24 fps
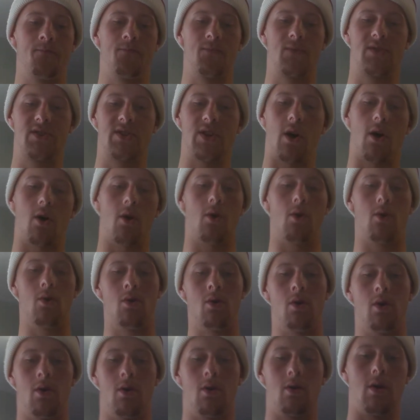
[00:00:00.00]

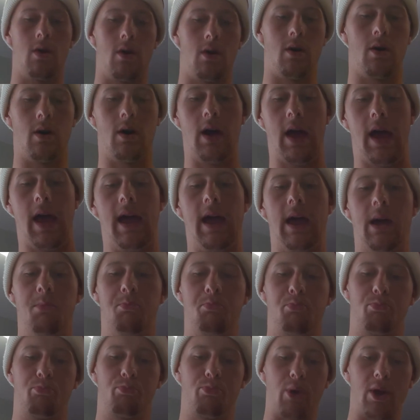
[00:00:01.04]
So, a
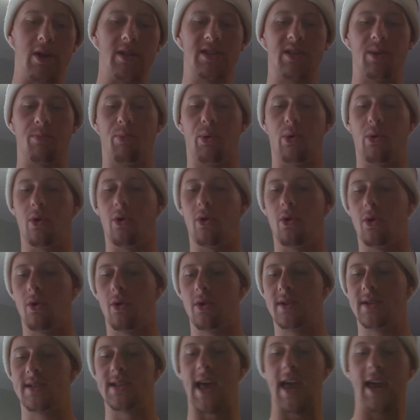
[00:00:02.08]

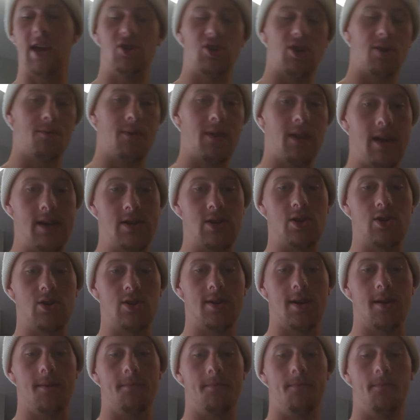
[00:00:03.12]
principal to agent
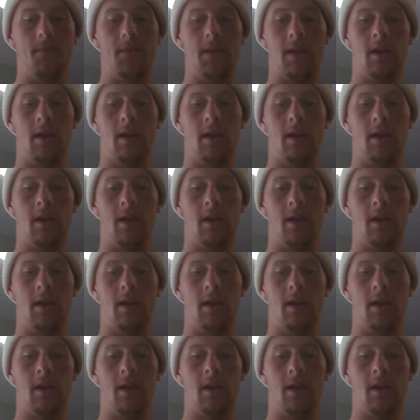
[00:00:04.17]
relationship,